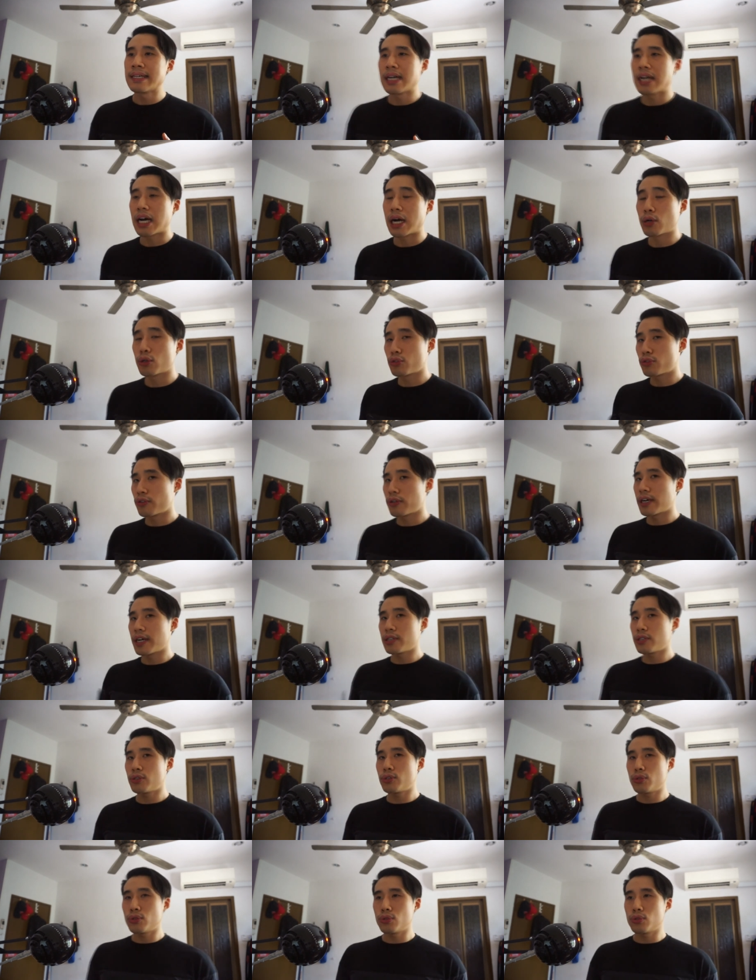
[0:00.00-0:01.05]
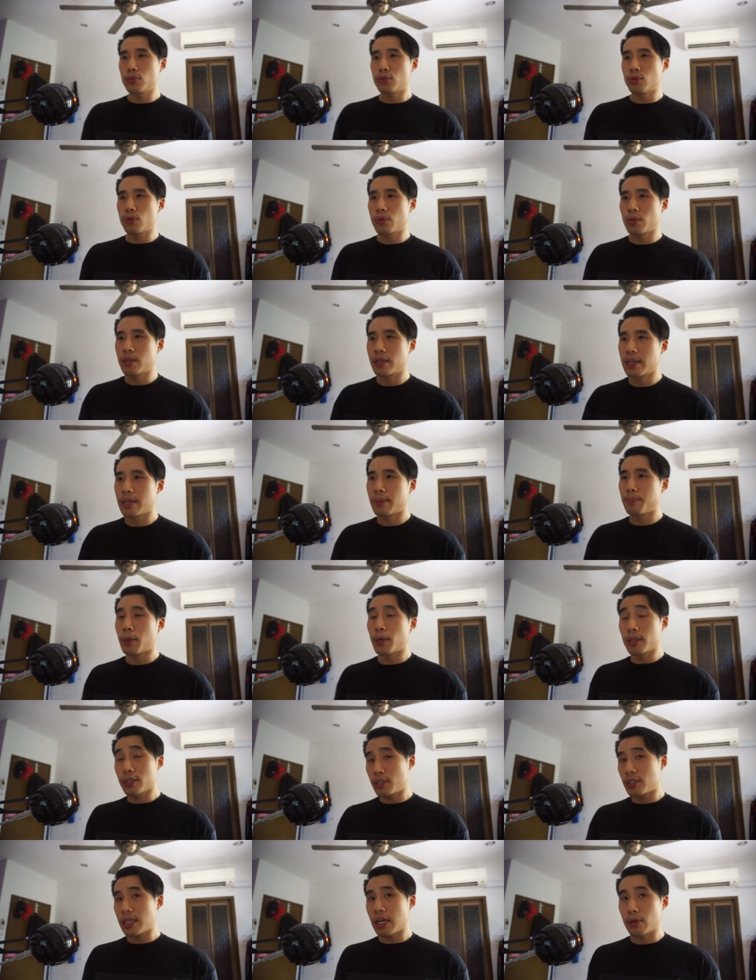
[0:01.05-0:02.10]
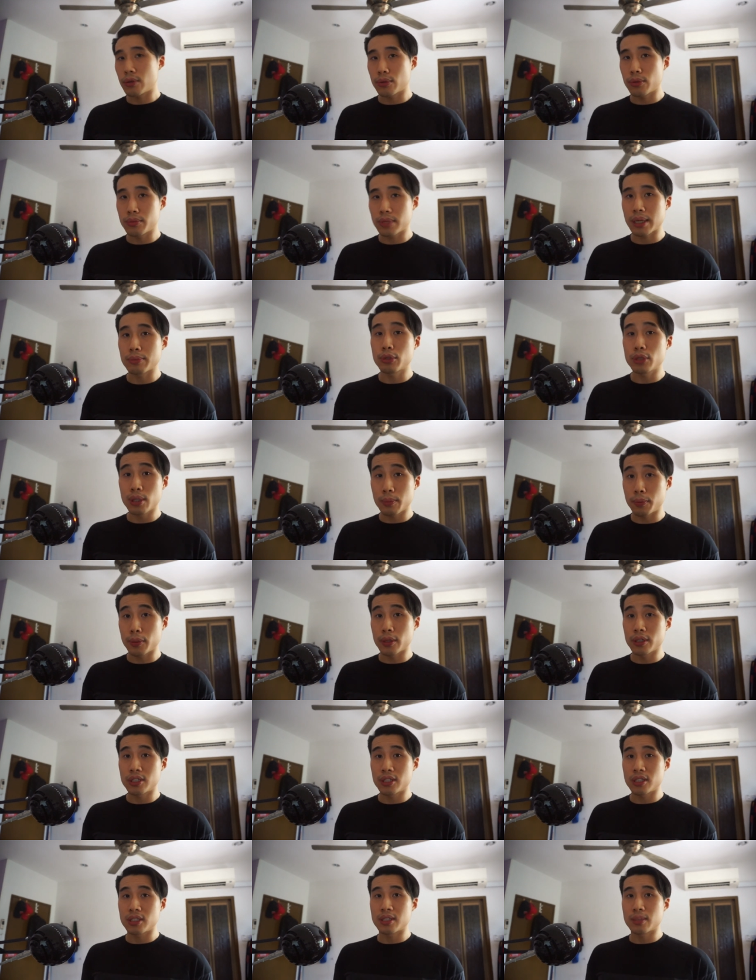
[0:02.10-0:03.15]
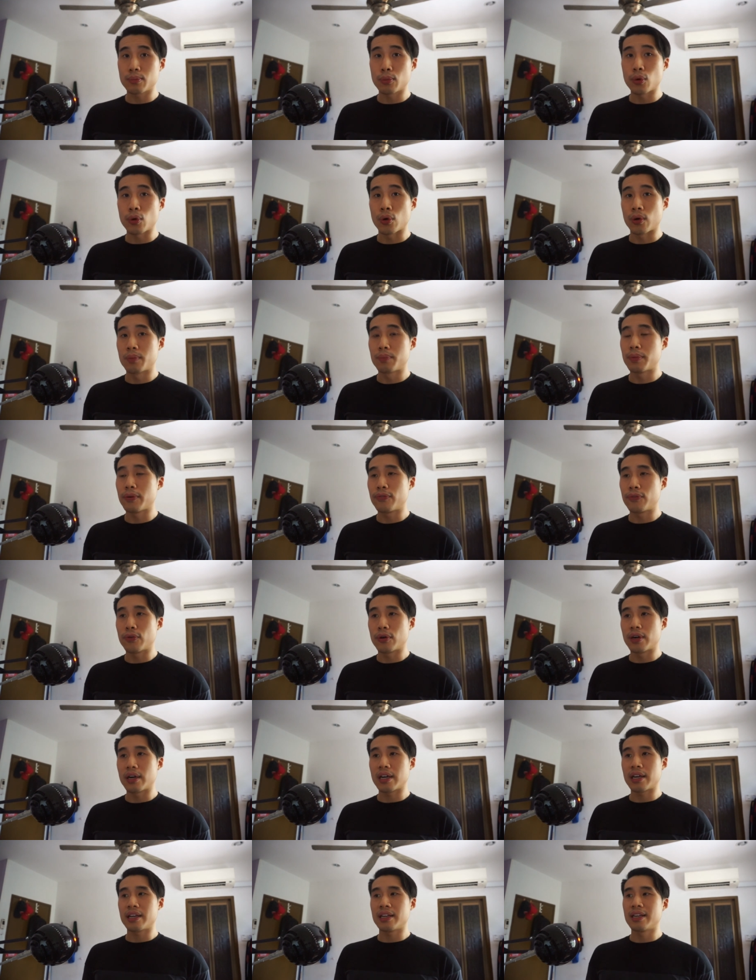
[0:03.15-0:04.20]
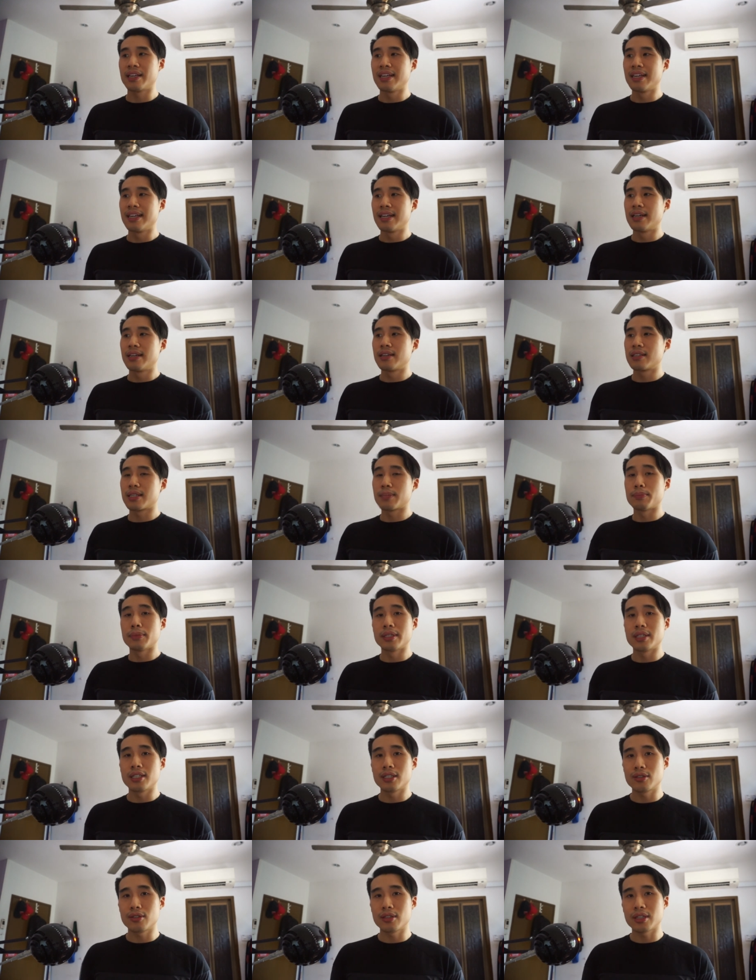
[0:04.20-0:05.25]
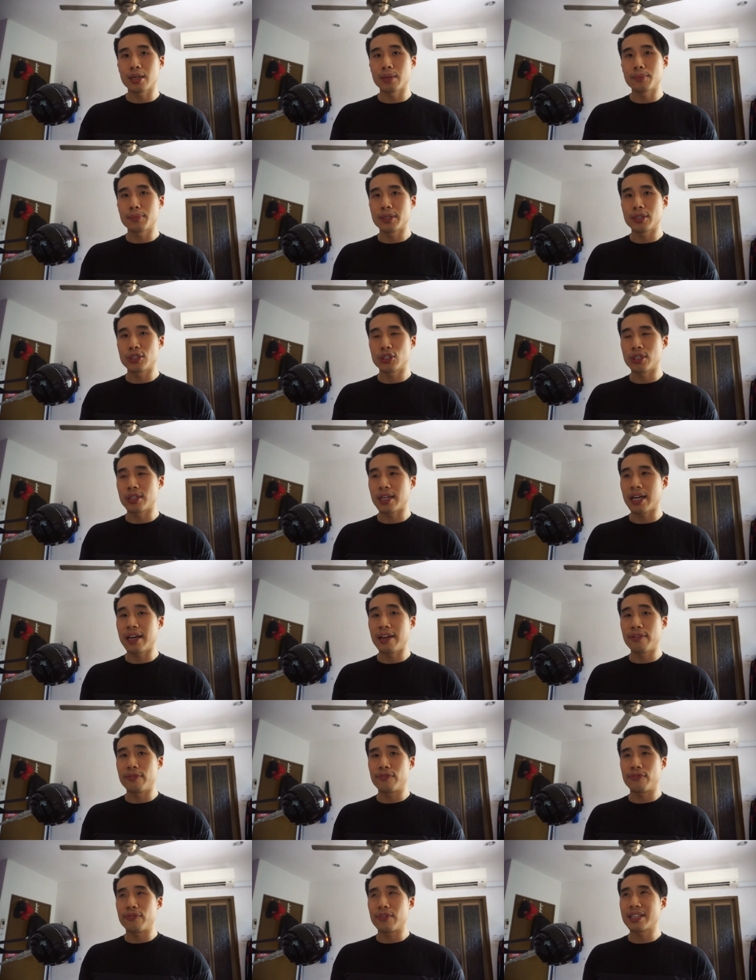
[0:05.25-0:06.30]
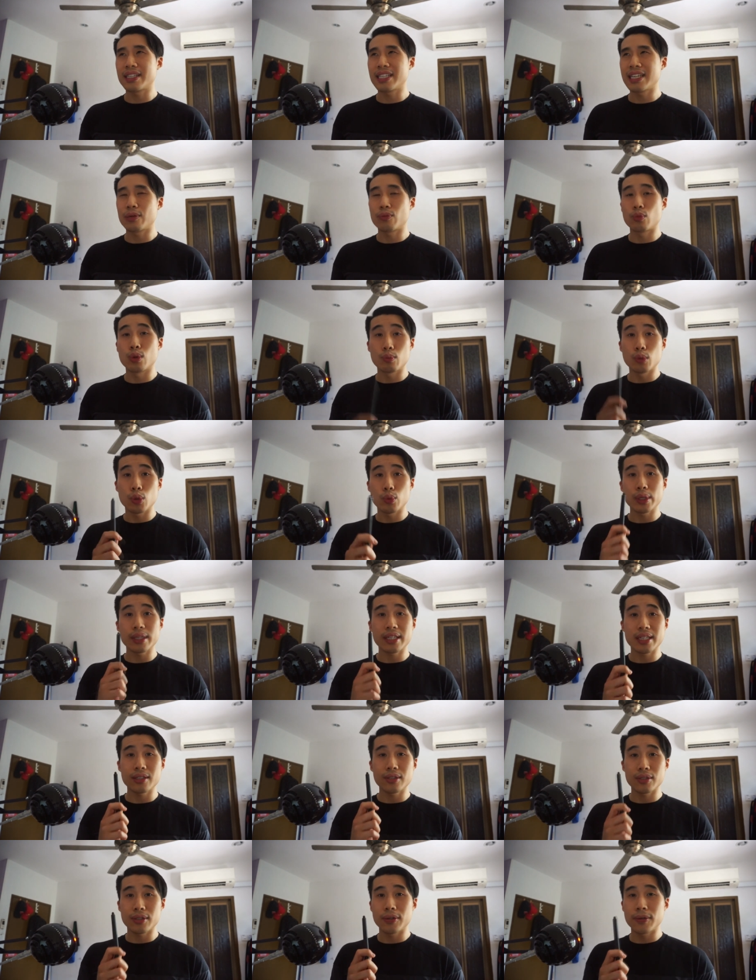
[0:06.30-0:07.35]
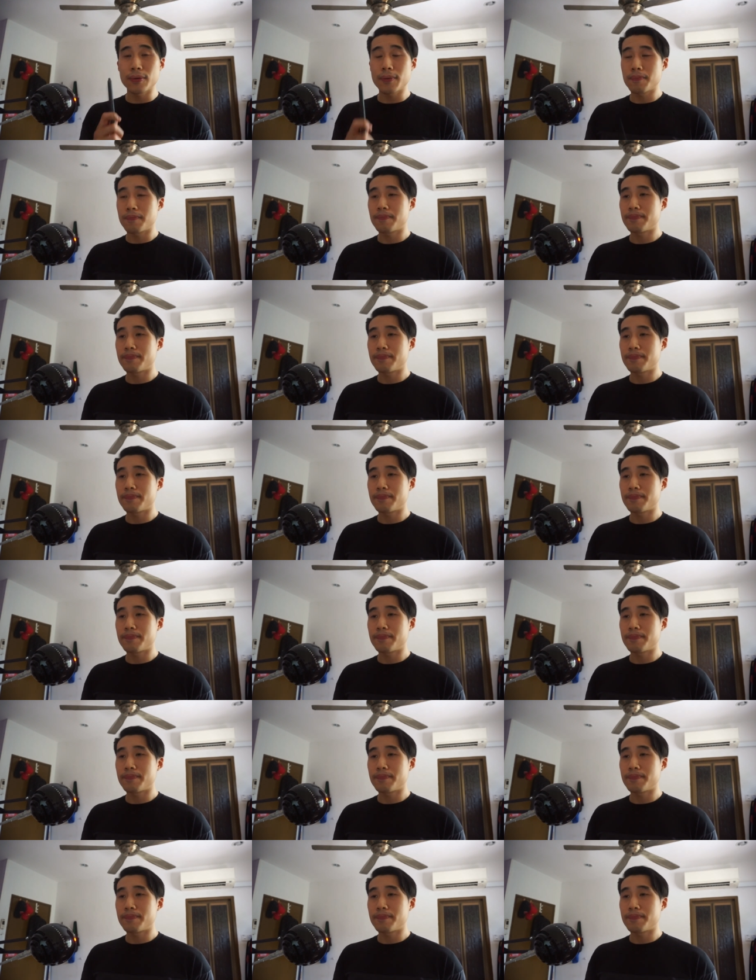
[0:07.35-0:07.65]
I'll try to polish. I'm gonna polish it some more before I submit this to the competition. I think I have one more weekend to go.